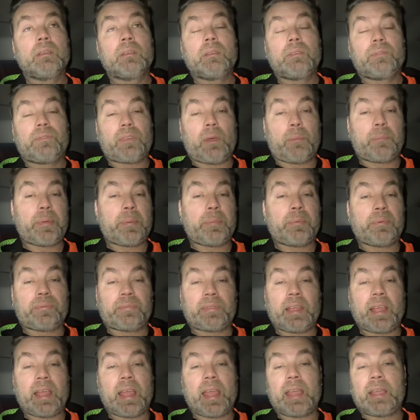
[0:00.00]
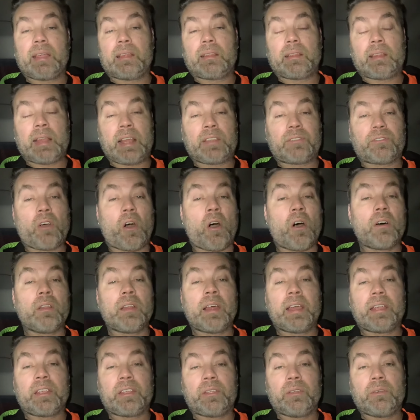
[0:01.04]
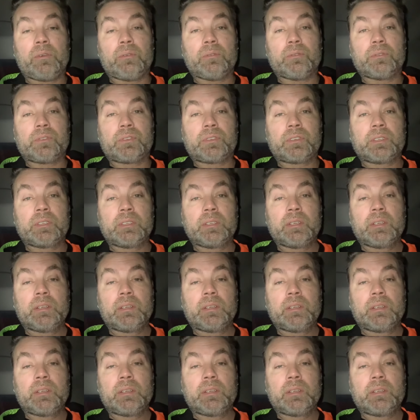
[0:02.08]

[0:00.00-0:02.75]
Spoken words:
some people say, hey, that's all I use